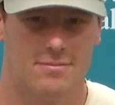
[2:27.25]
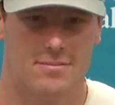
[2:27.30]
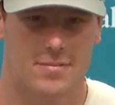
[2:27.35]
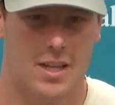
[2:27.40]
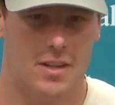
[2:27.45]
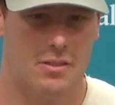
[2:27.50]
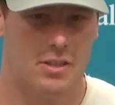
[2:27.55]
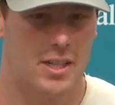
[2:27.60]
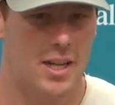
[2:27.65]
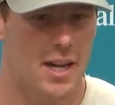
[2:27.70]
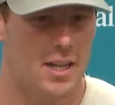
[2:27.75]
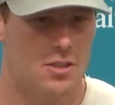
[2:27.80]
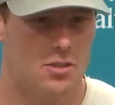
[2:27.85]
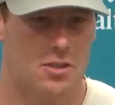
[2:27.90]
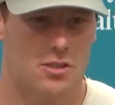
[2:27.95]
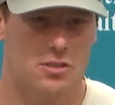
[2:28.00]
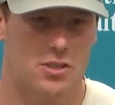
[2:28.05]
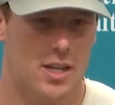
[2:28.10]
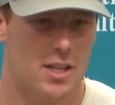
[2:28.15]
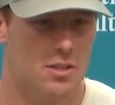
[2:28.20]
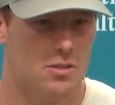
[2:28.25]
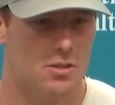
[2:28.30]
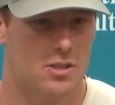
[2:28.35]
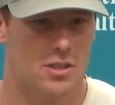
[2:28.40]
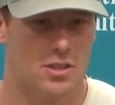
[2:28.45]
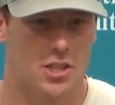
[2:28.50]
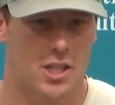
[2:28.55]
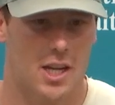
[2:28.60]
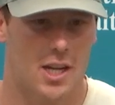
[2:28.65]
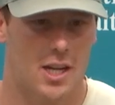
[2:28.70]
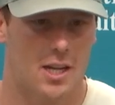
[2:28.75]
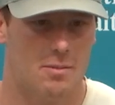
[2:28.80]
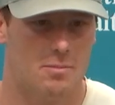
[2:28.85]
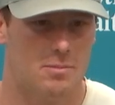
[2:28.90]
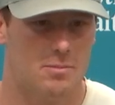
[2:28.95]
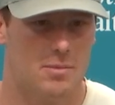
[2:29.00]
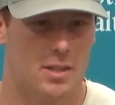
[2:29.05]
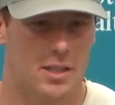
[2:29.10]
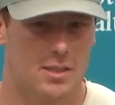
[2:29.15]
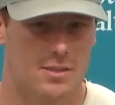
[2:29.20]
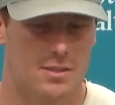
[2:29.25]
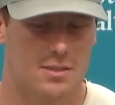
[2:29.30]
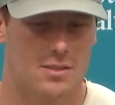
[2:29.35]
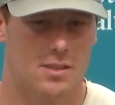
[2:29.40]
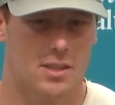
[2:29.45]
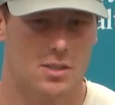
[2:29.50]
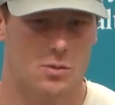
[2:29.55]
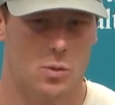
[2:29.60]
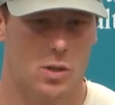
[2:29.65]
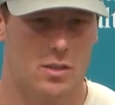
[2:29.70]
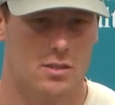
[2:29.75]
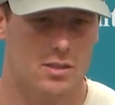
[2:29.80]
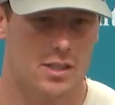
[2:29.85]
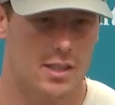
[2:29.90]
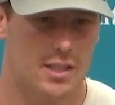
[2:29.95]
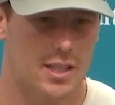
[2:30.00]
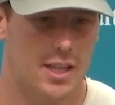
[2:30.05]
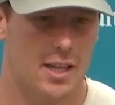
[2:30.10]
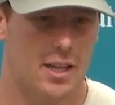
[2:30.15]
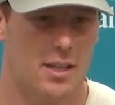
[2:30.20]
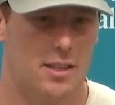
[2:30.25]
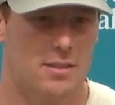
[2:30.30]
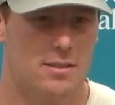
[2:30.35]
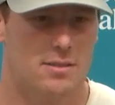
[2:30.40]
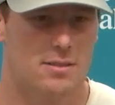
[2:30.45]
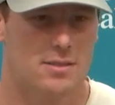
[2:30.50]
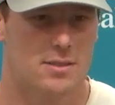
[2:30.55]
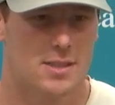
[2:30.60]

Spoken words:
Every guy trying to do their job as well as they can.